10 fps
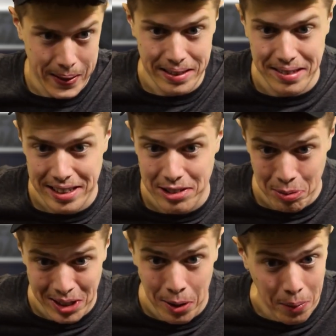And since
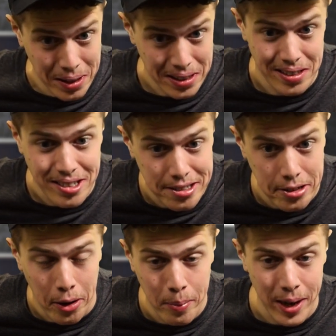we don't want to
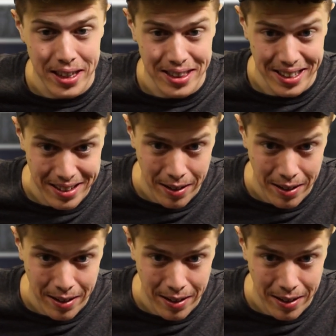disturb any of